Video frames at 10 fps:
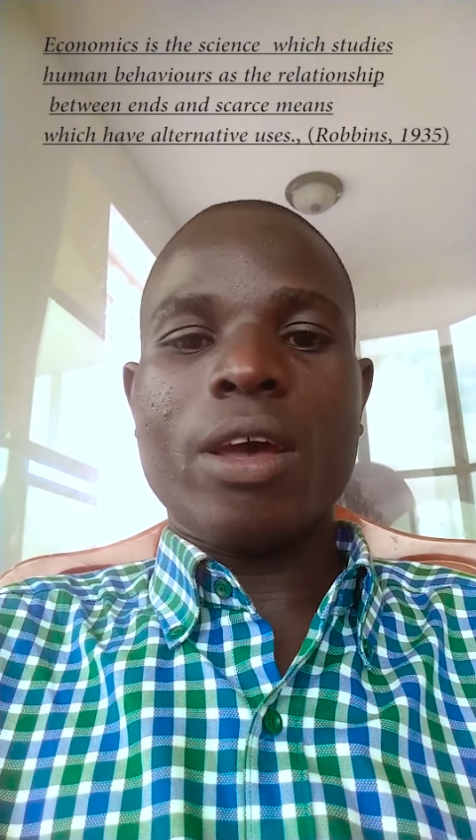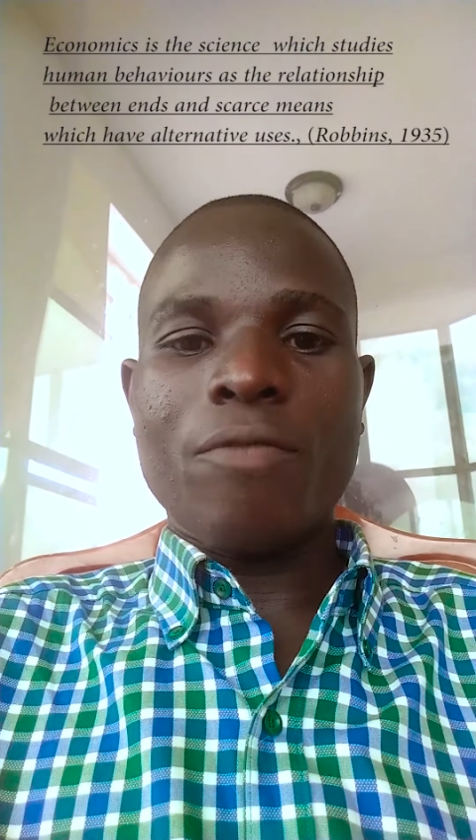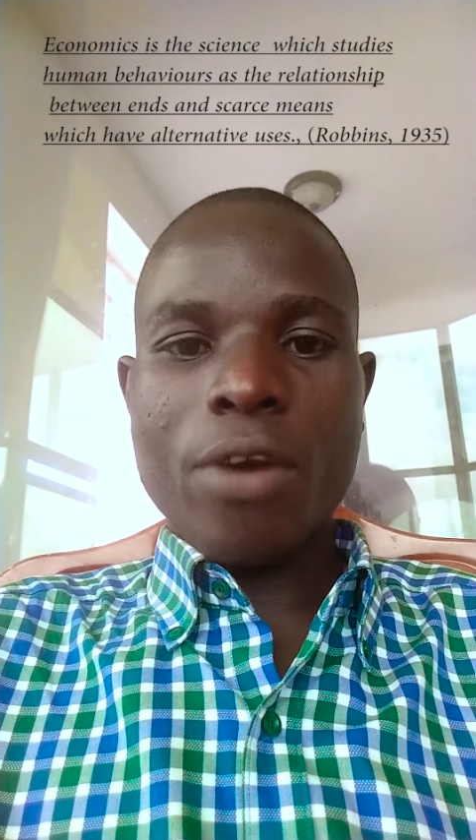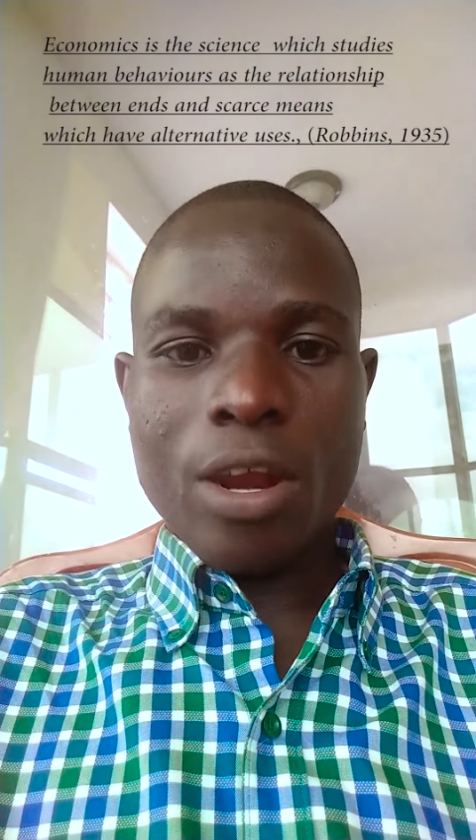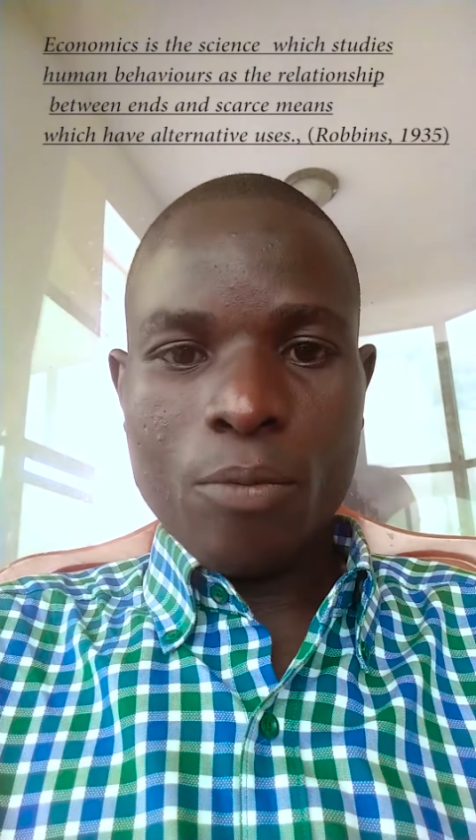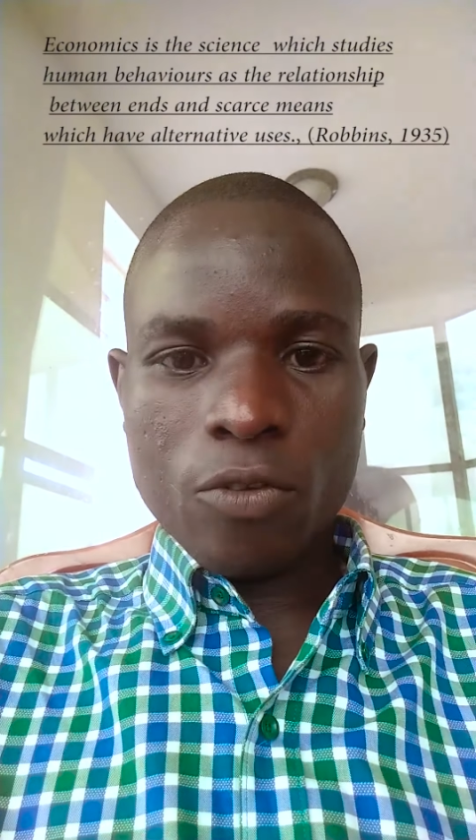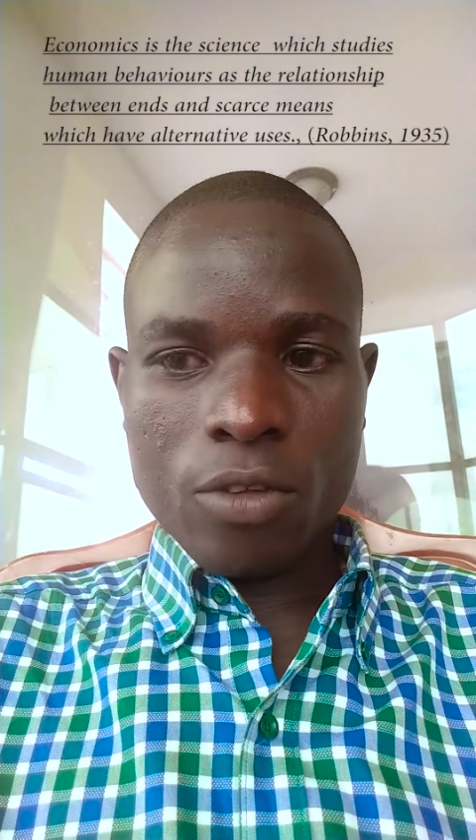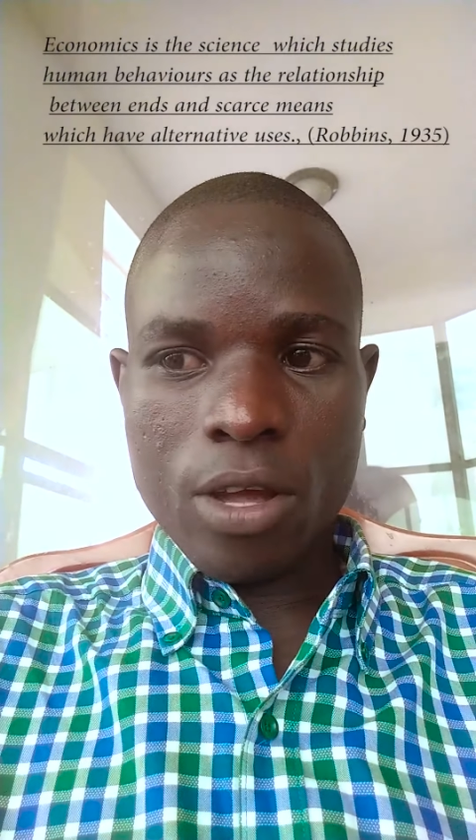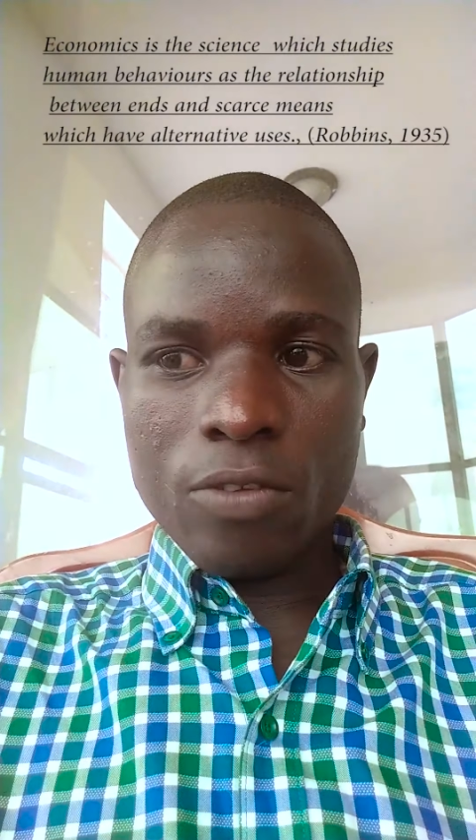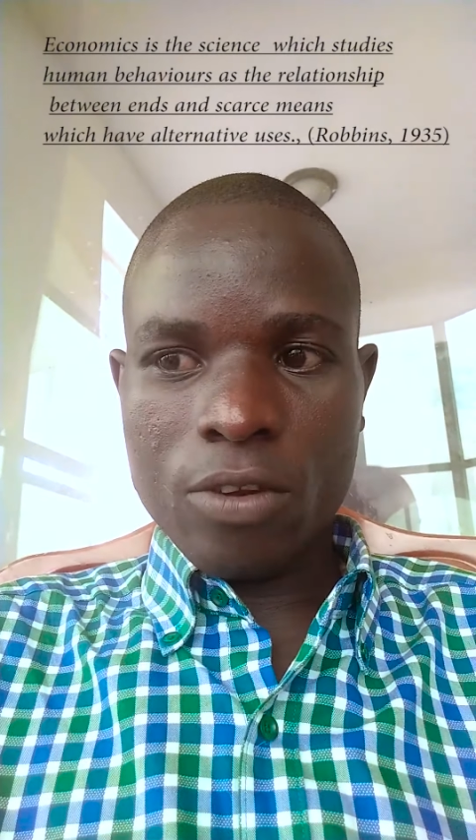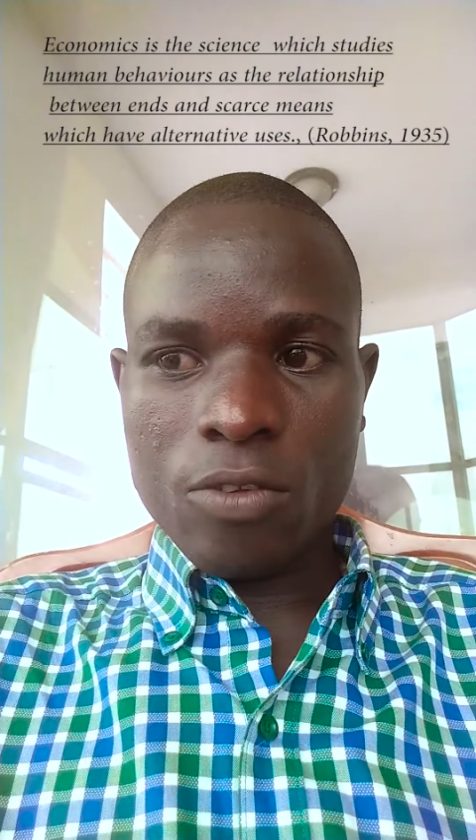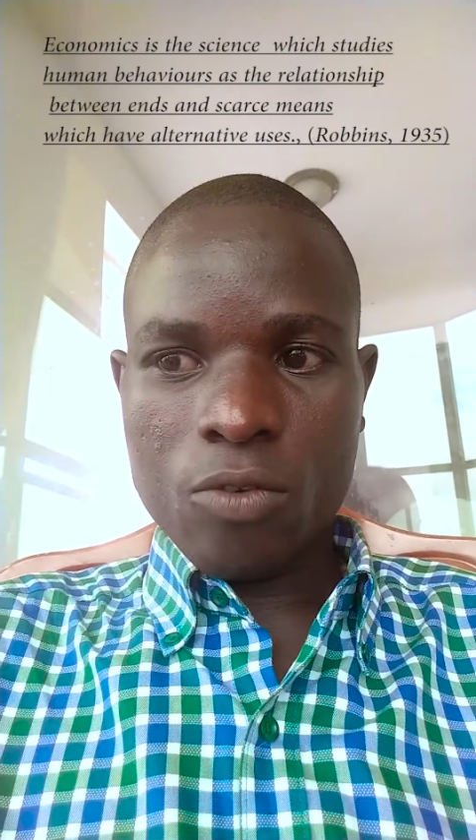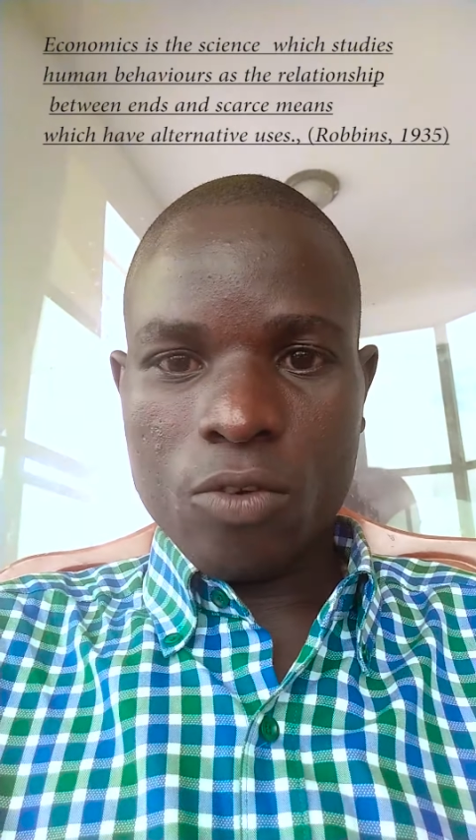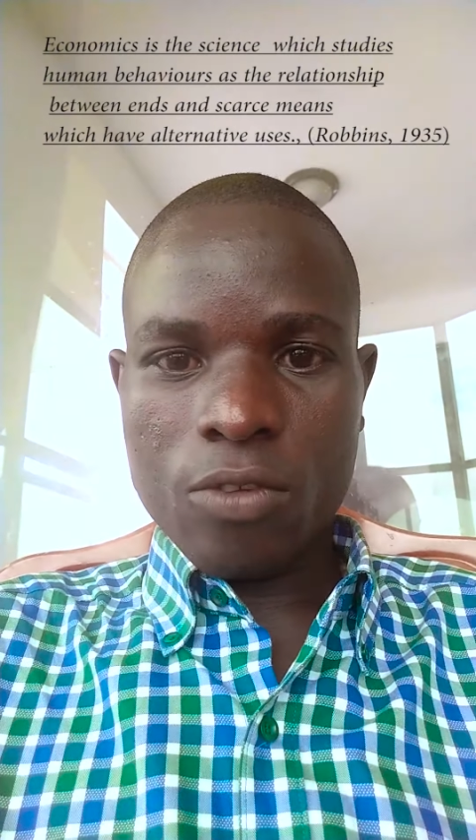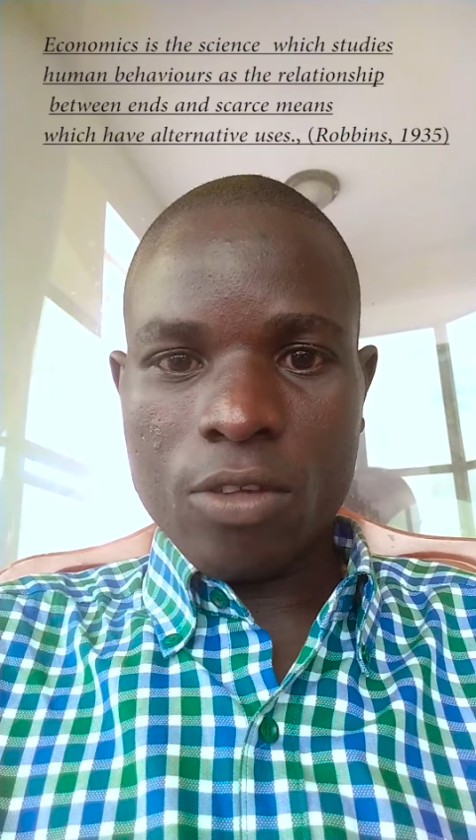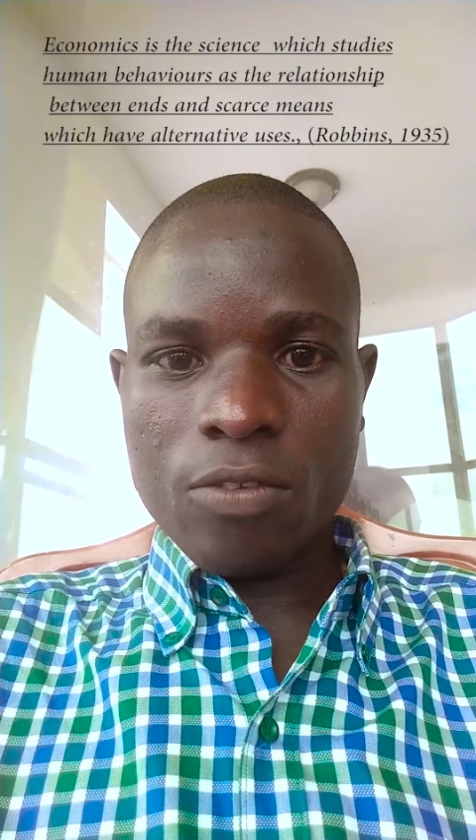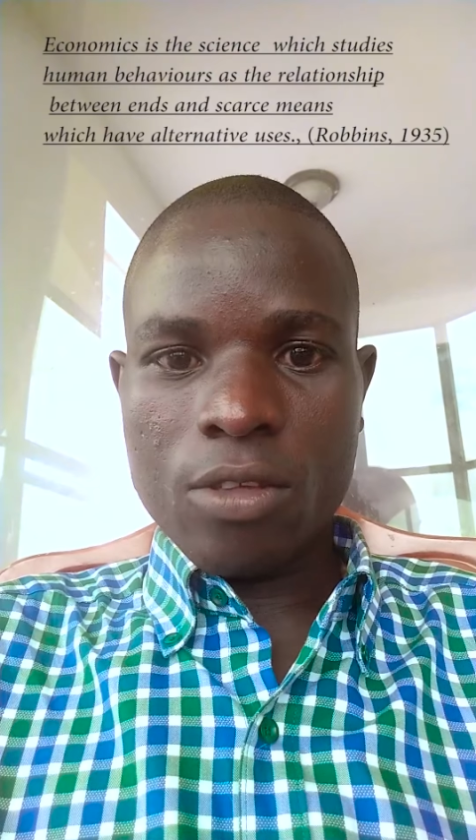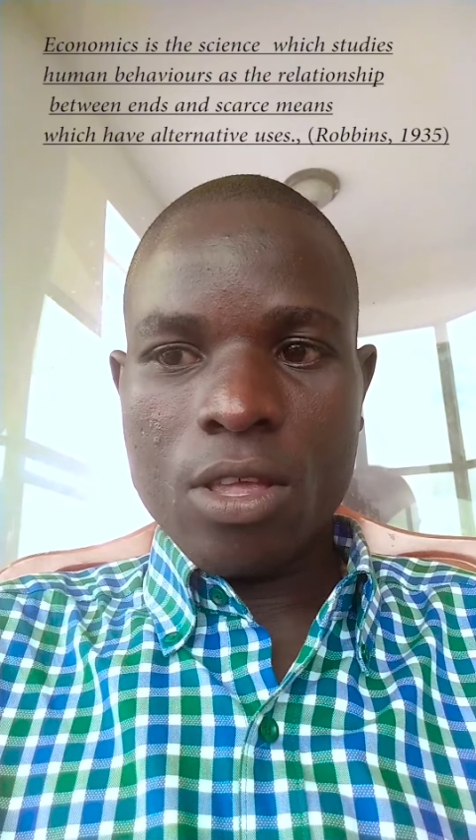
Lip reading: available scarce resources